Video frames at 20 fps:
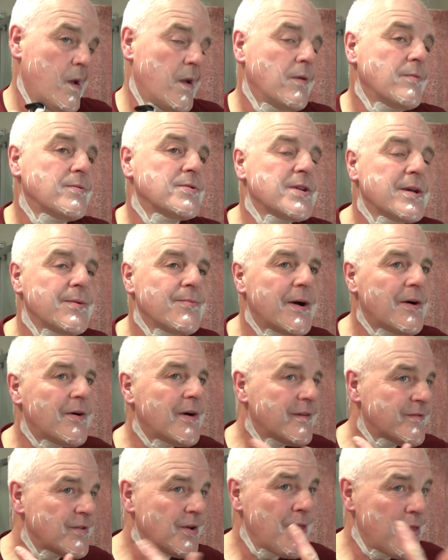I will say,
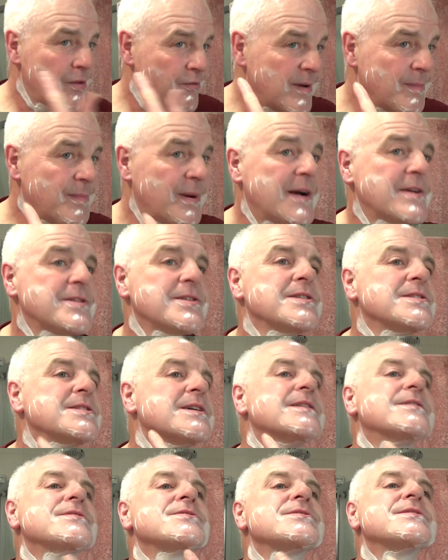well, I've done 3 passes
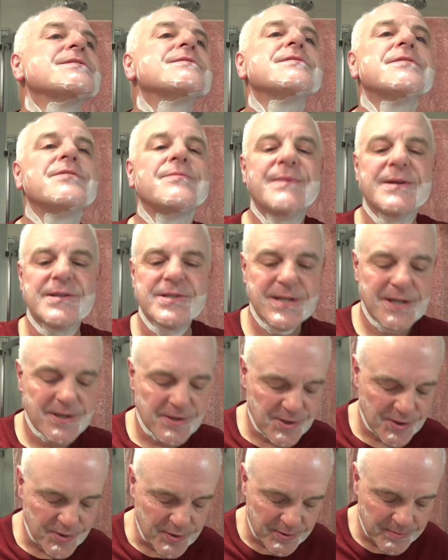and there's still little bits
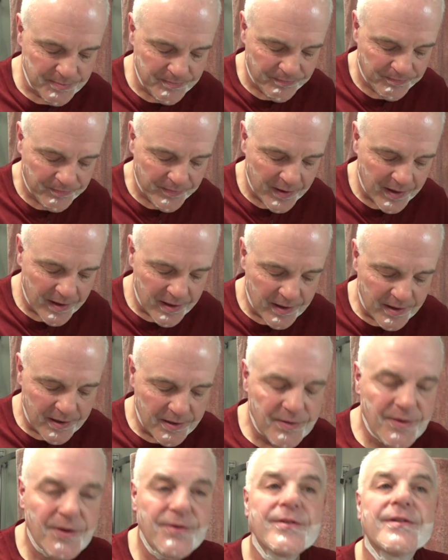here, so
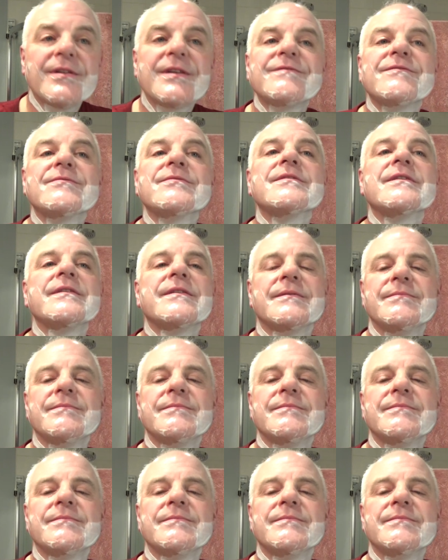turn the level